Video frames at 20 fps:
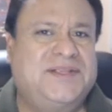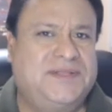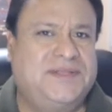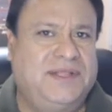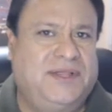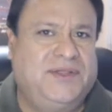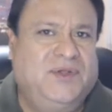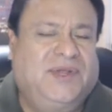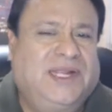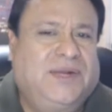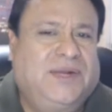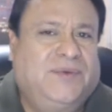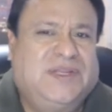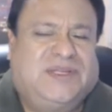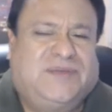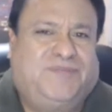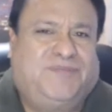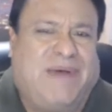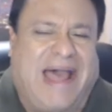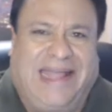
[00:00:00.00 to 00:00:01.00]
You'll get a
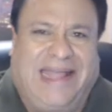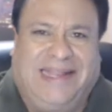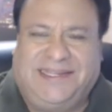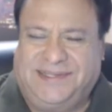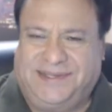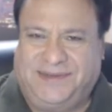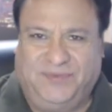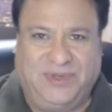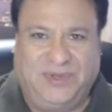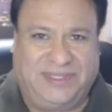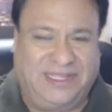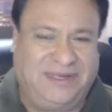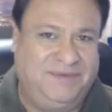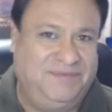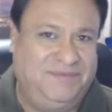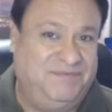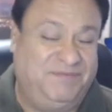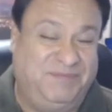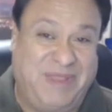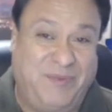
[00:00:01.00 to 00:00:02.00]
response
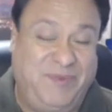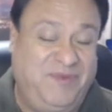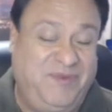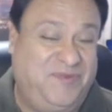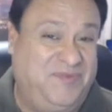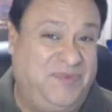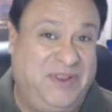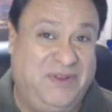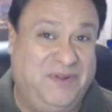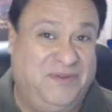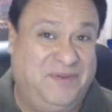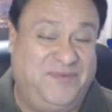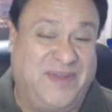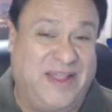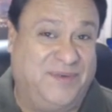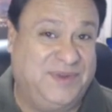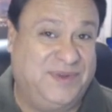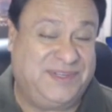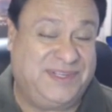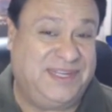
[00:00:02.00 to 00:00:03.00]
within maybe
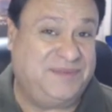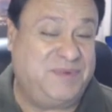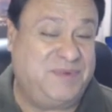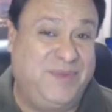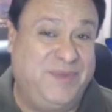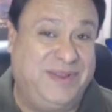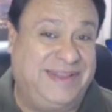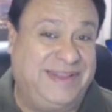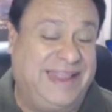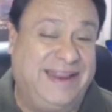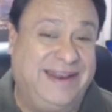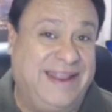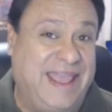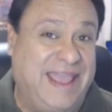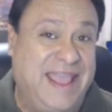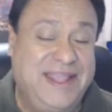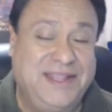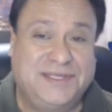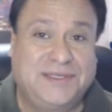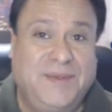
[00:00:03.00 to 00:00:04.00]
5 or 6, maybe 10
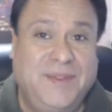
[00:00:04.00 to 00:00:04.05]
days.